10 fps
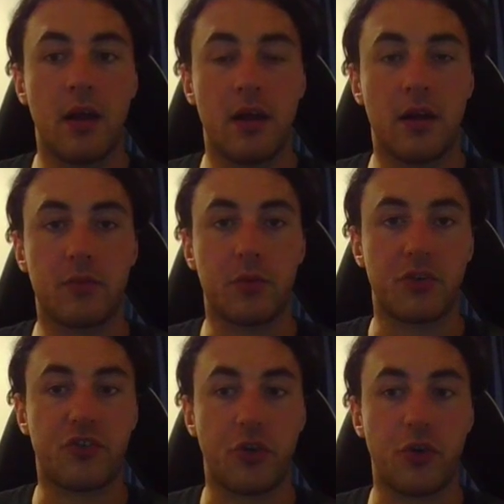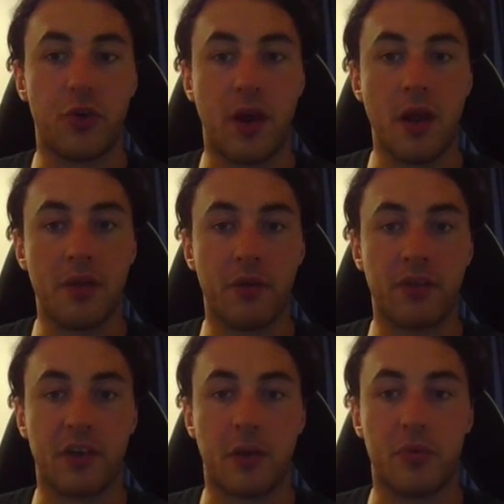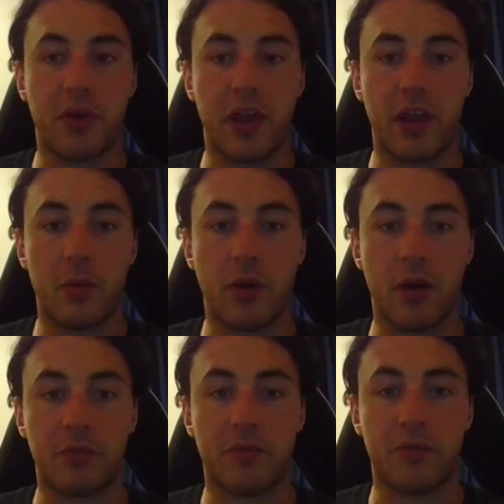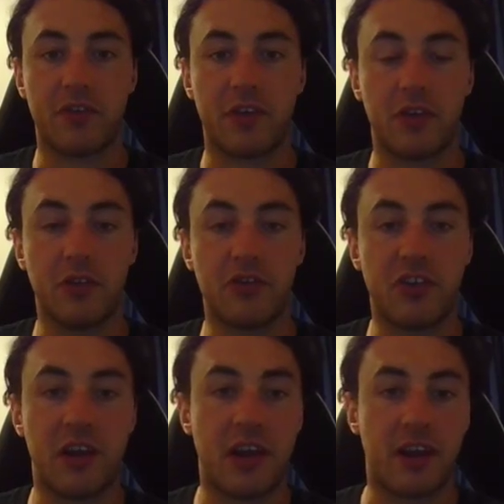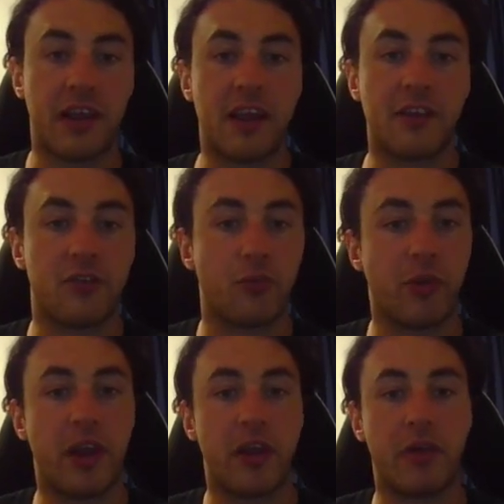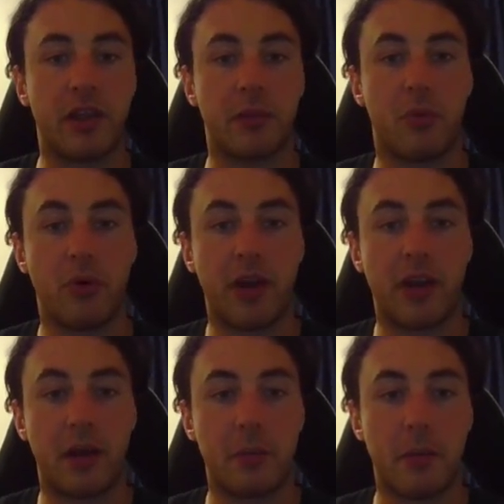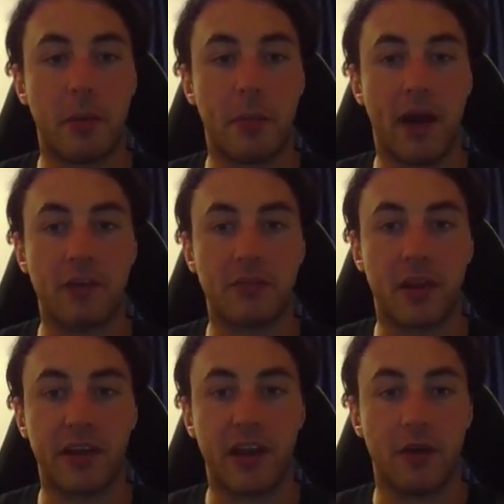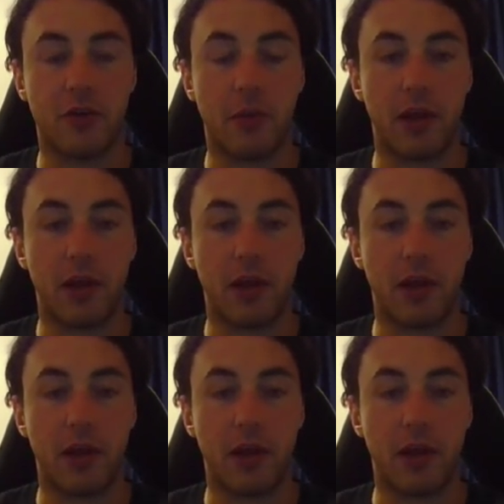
Just want to show you another example here where I'm just versing a Lucian, and again, to reiterate the point, I'm at my power spike now, I've got my